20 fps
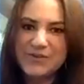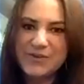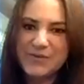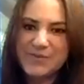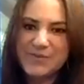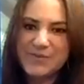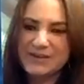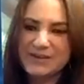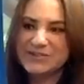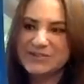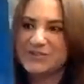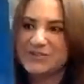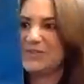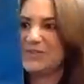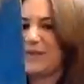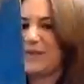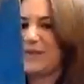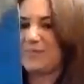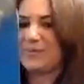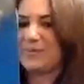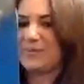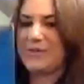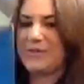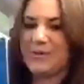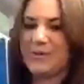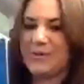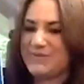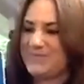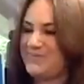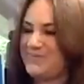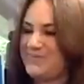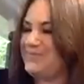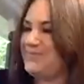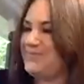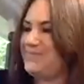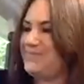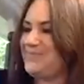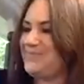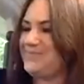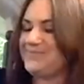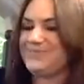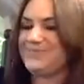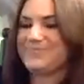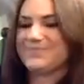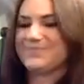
So I'll show you those pictures up close.